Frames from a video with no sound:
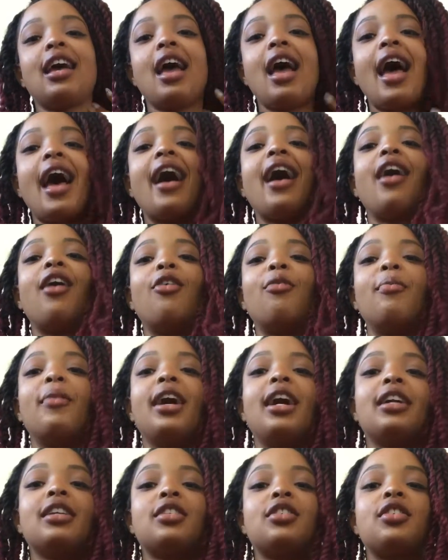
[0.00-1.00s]
how
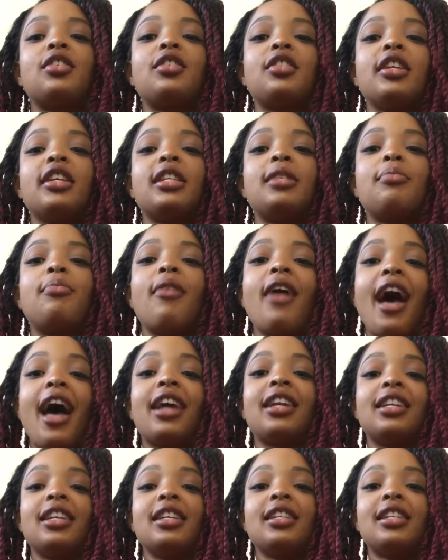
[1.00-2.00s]
much this
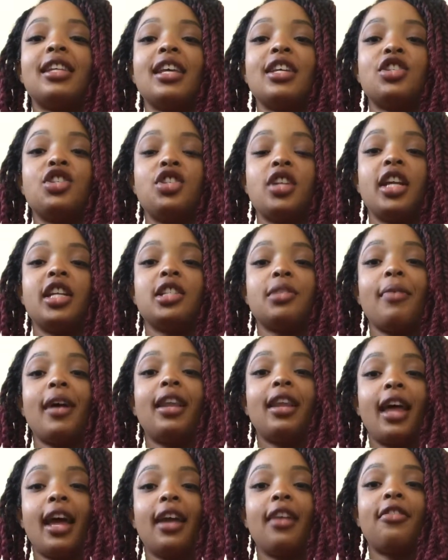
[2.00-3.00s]
practice has changed my
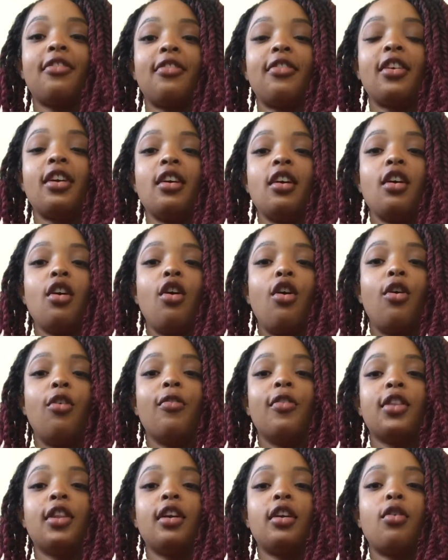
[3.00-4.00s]
life
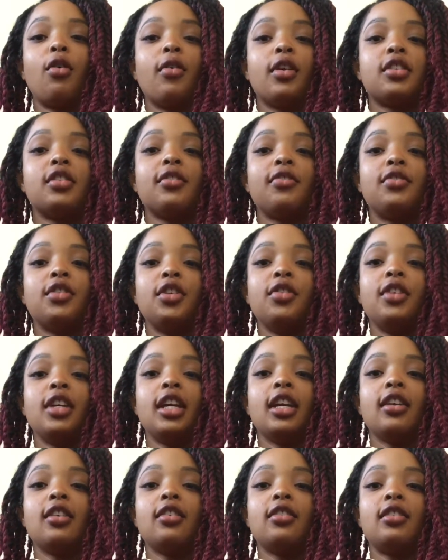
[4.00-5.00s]
over the course of 2
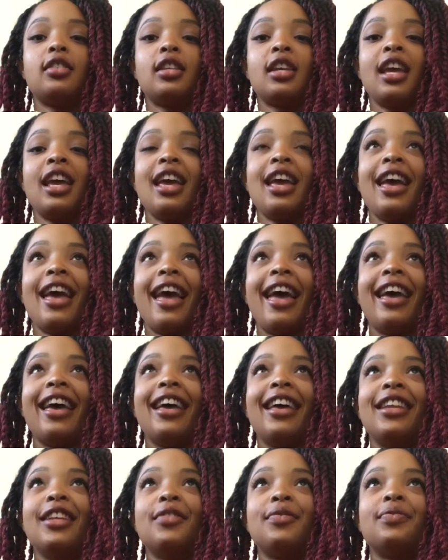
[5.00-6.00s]
years.
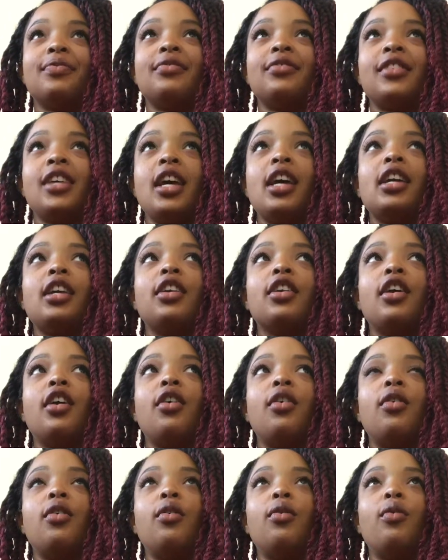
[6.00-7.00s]
And
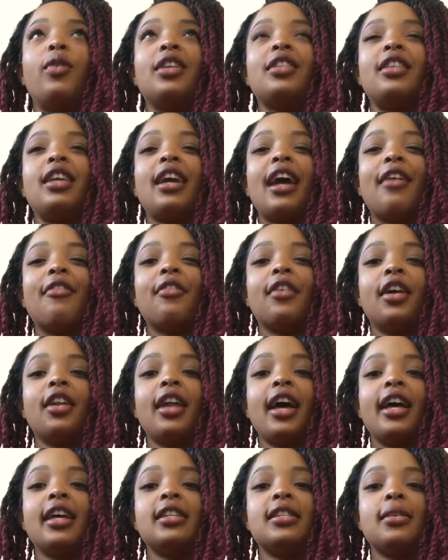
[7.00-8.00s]
one thing I
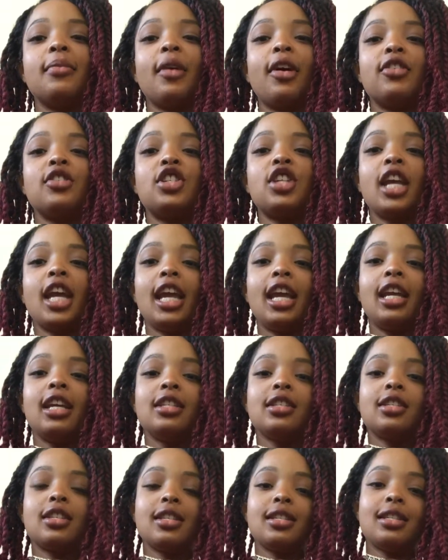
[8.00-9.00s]
realized about
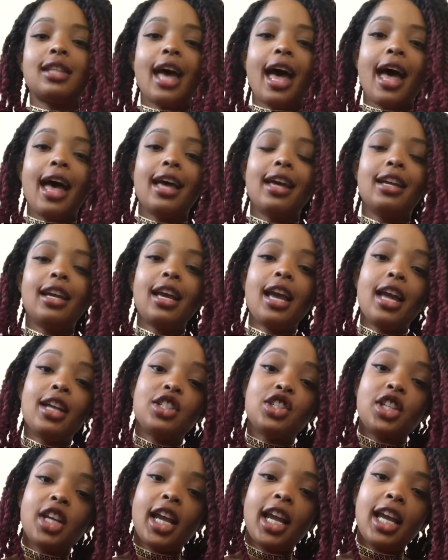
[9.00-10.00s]
change is that
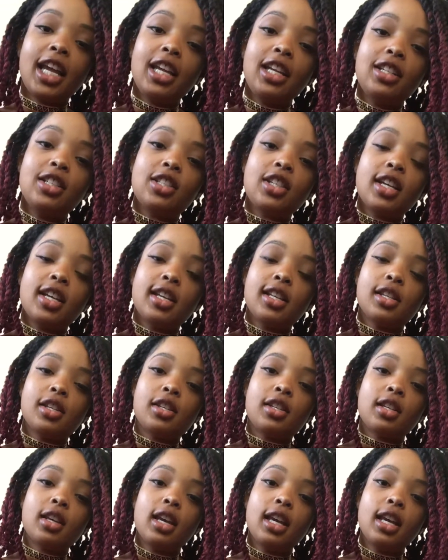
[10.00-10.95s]
change is